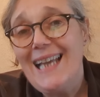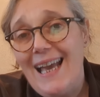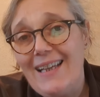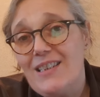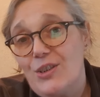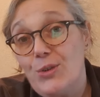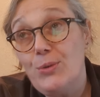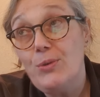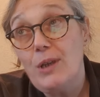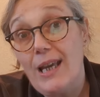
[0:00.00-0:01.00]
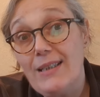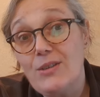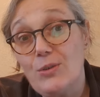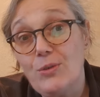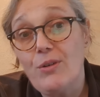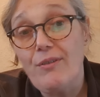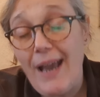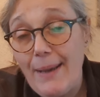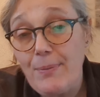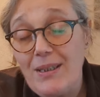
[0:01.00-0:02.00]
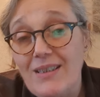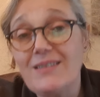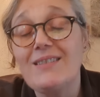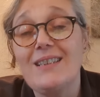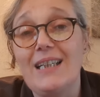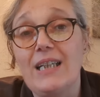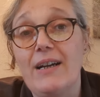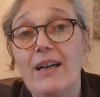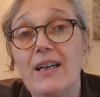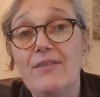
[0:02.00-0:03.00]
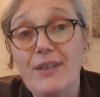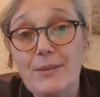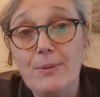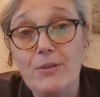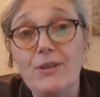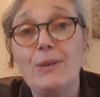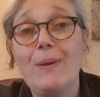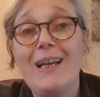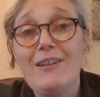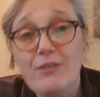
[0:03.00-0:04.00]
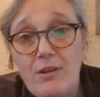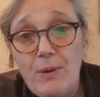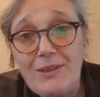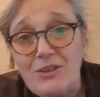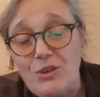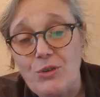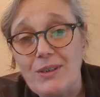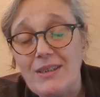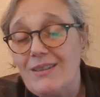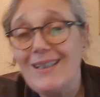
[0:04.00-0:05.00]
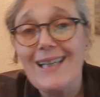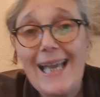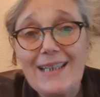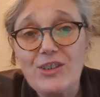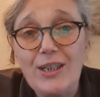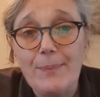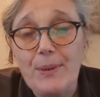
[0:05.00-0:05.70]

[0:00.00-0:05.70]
Head to Kate's Corner of Happiness uh, Facebook group, request to join, and you can catch up.